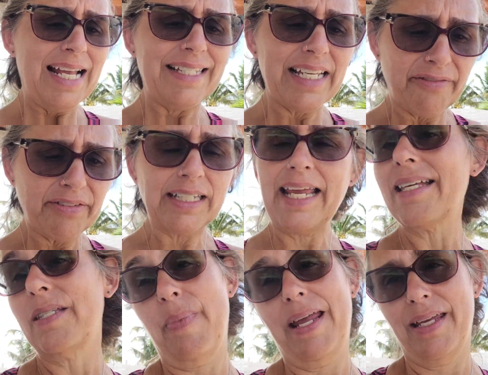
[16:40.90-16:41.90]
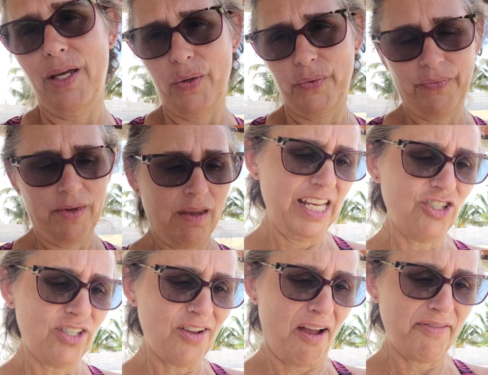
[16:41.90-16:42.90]
Definitely has a pink hue. It's
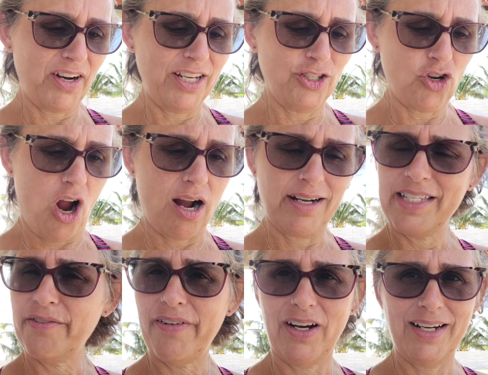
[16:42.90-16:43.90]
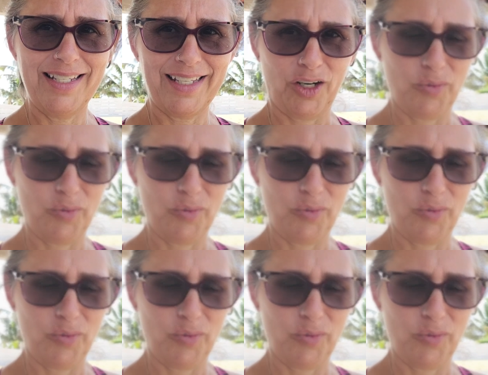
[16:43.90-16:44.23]
just not very strong. It's a very subtle